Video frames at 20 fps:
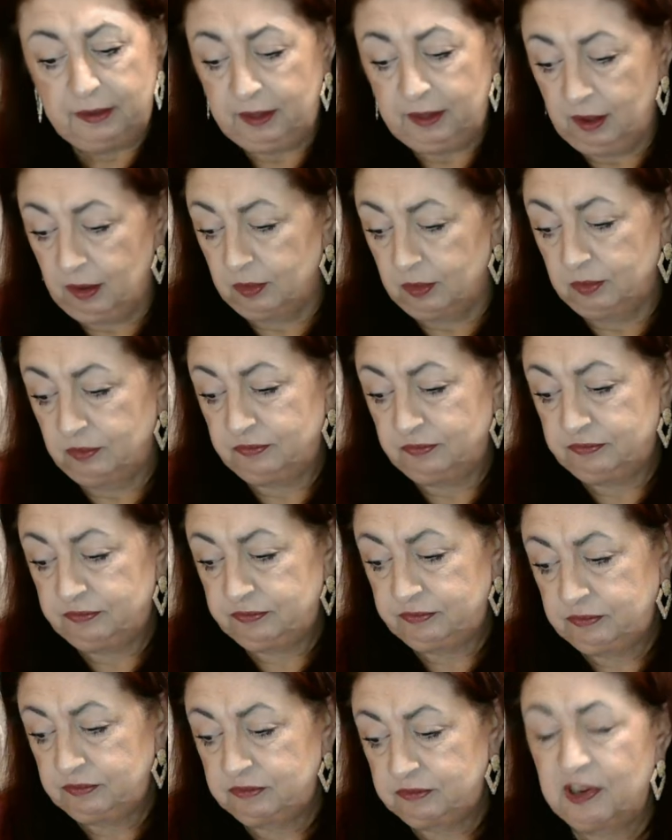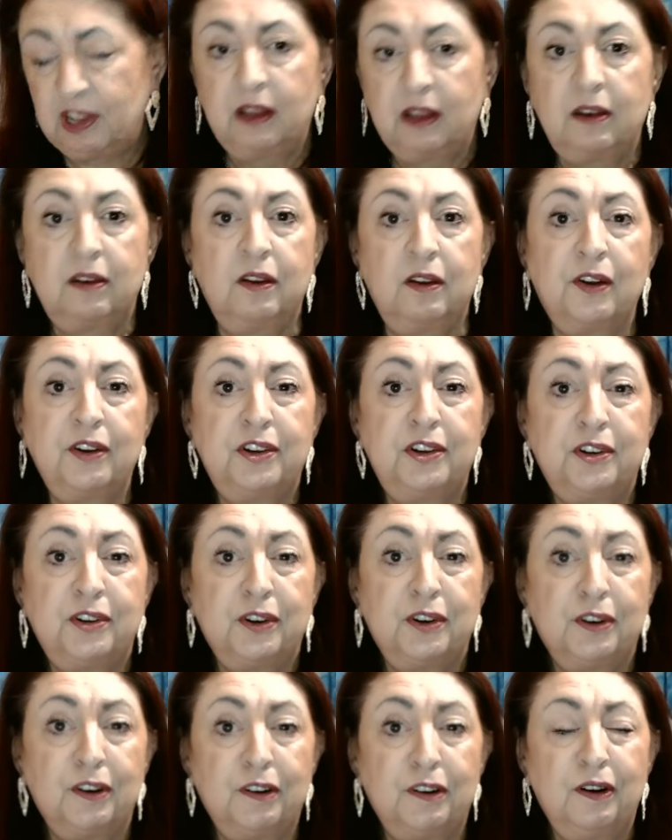So, not
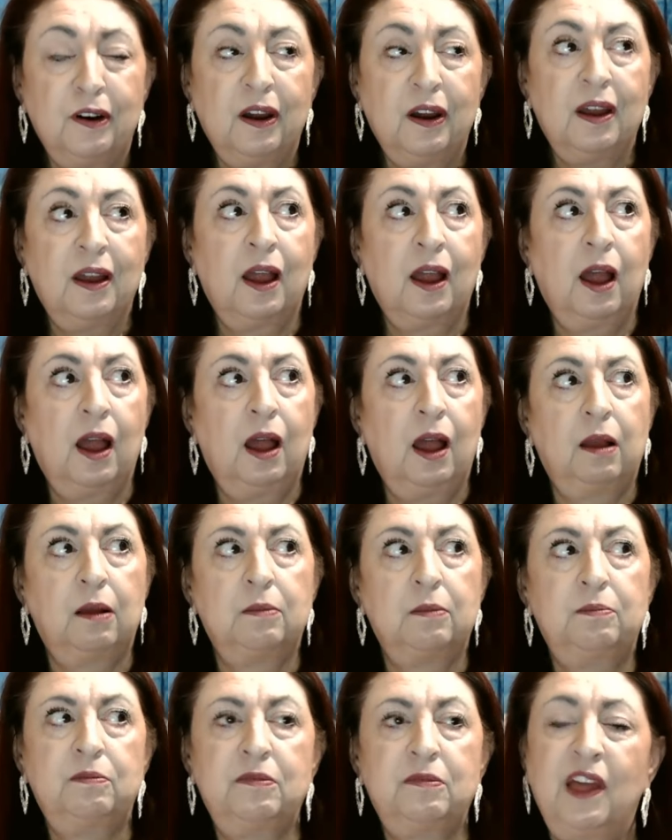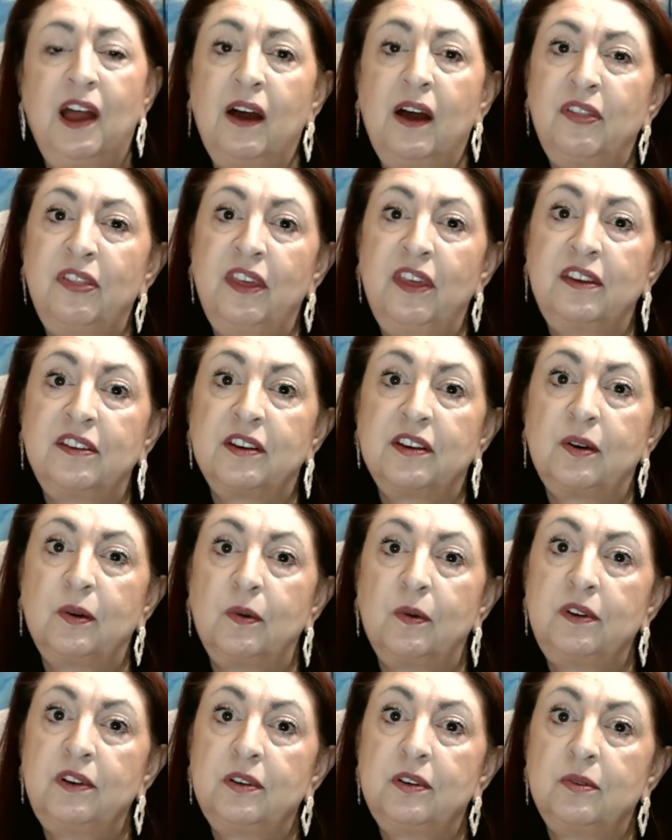sure how things are
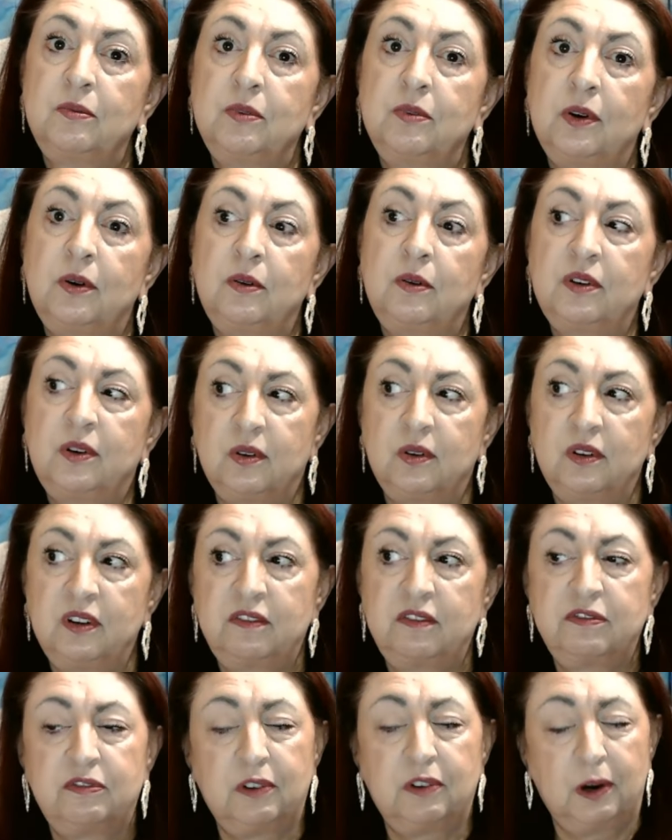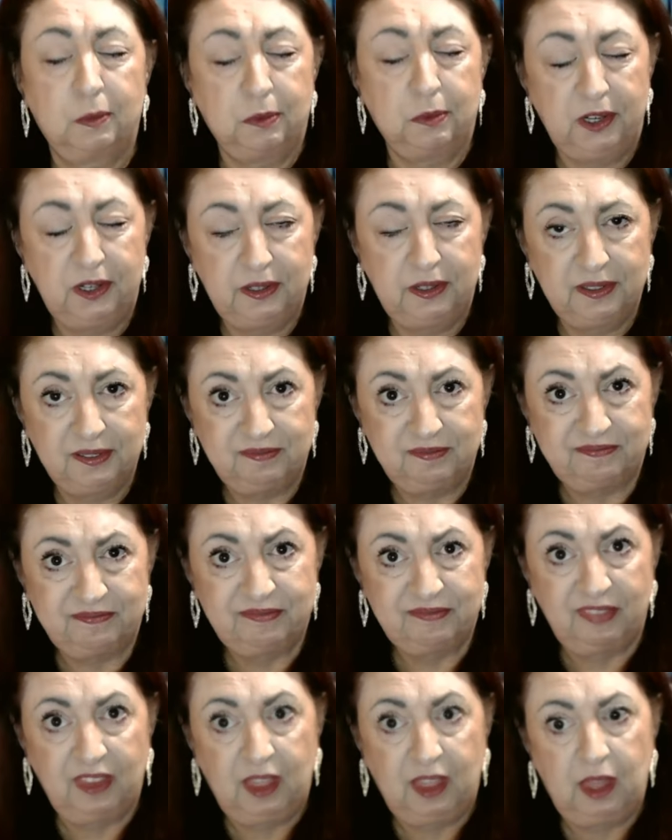going to roll going forward,
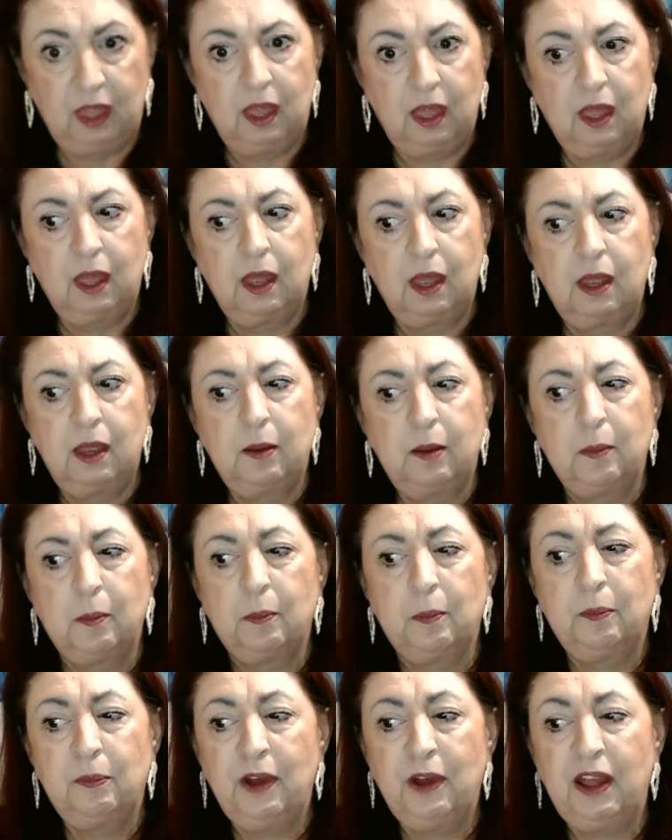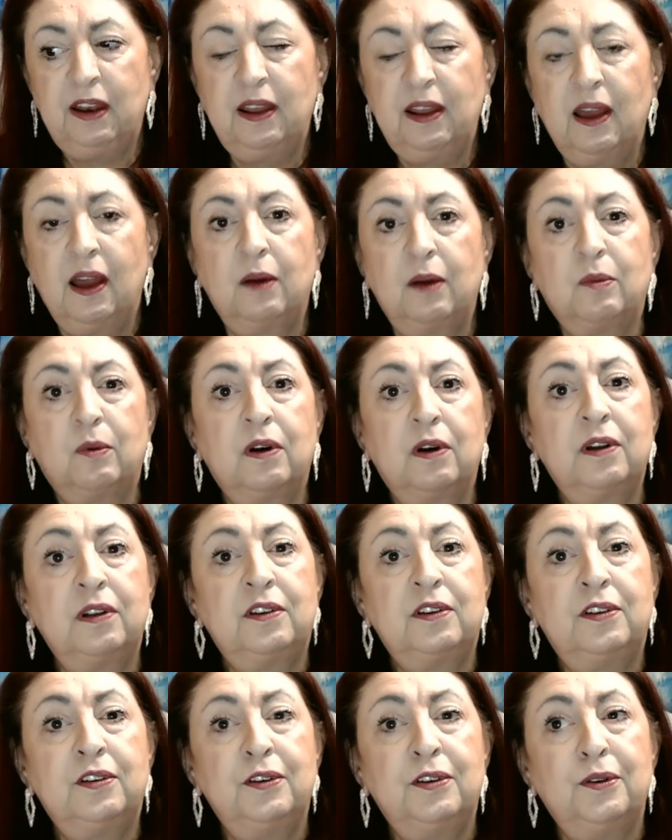but I
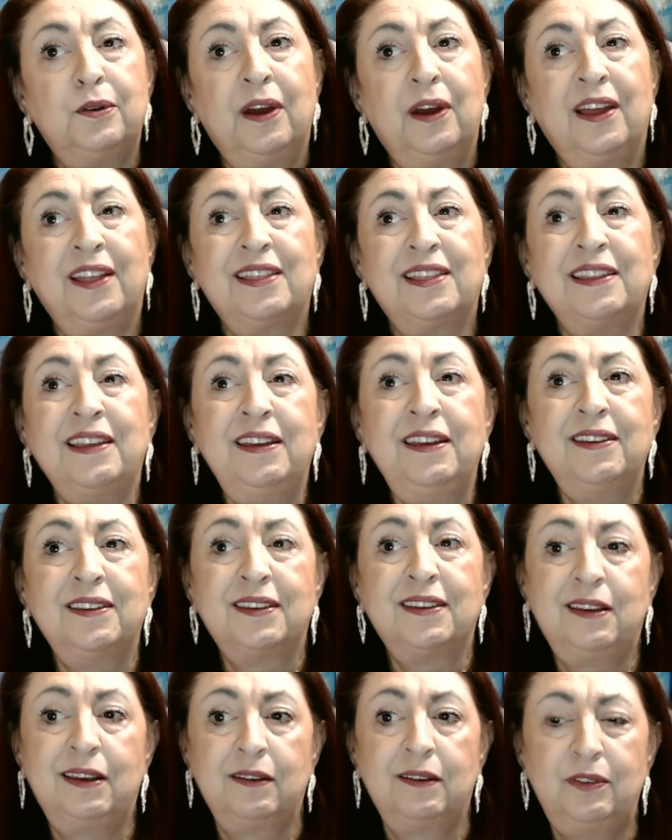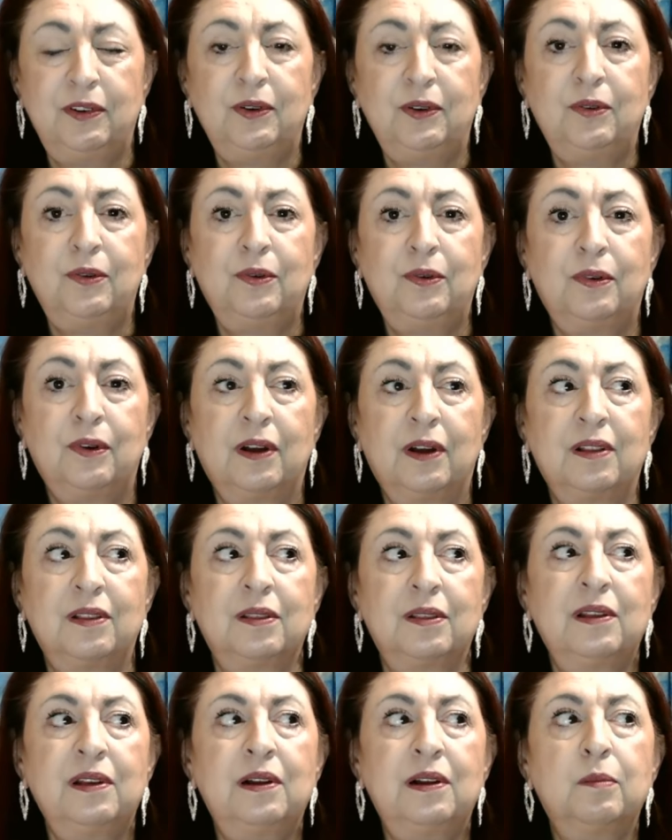wanted to at least give you a
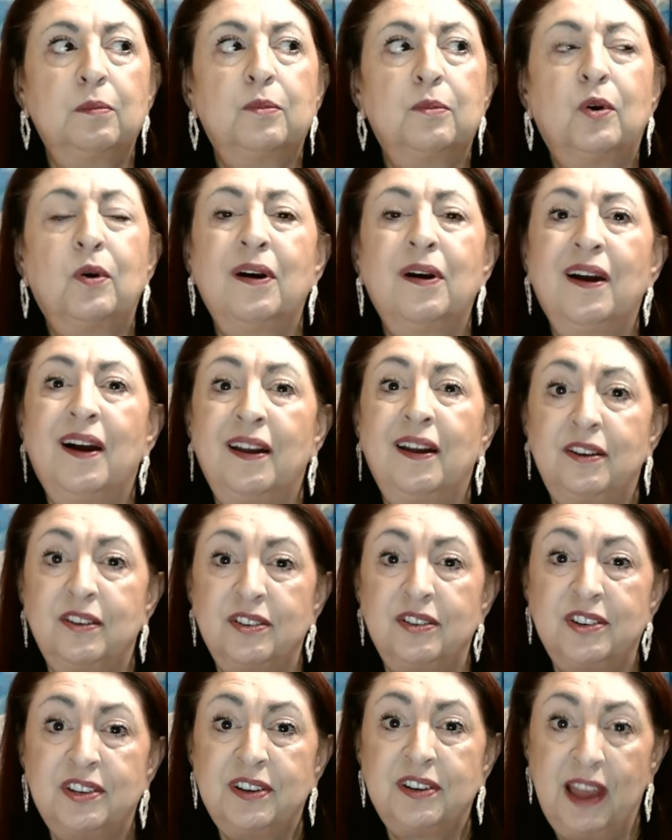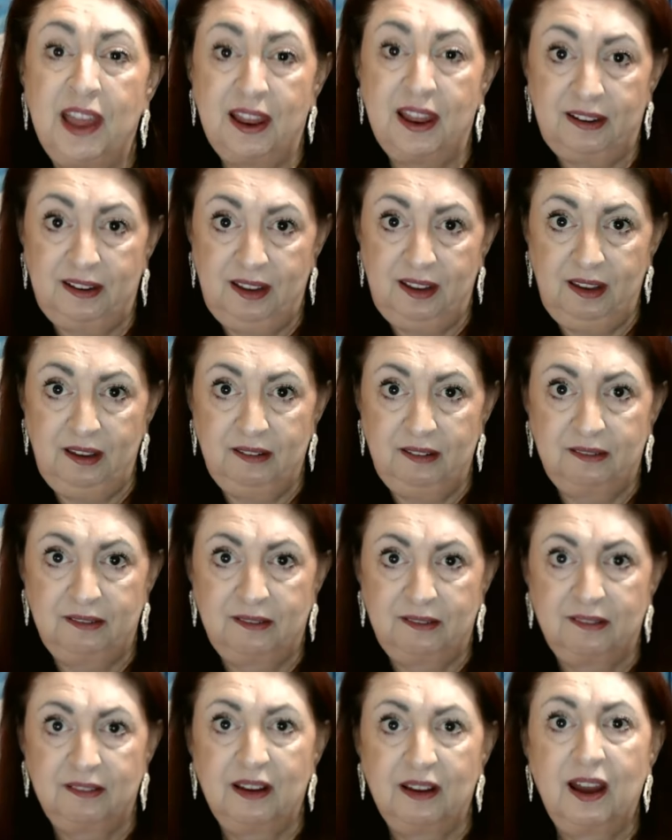little more understanding
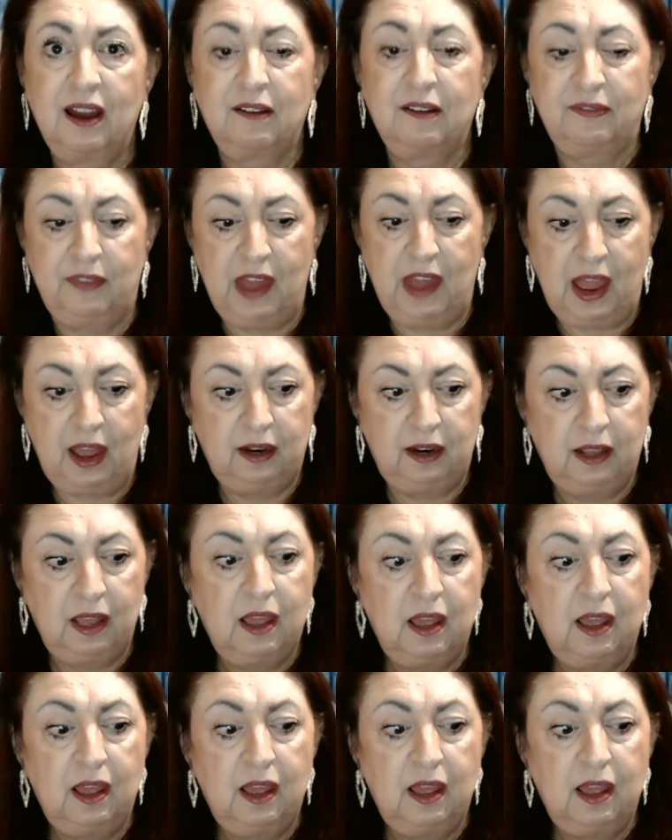of that.